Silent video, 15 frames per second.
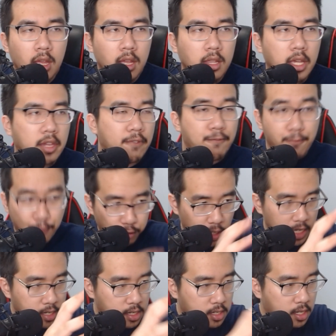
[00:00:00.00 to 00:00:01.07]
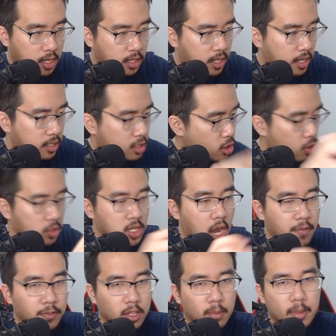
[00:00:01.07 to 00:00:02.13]
Like it freezes, it like turns
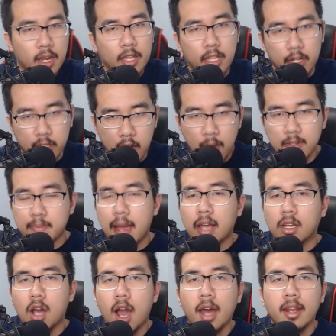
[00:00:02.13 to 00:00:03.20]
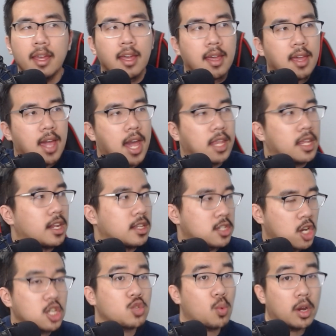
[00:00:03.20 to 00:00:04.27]
off a little bit and then it comes back on and then it
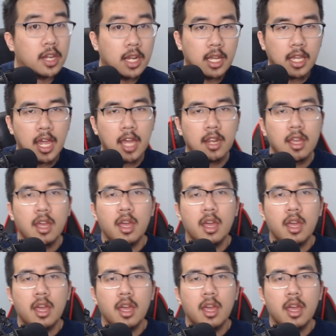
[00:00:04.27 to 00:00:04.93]
starts working again.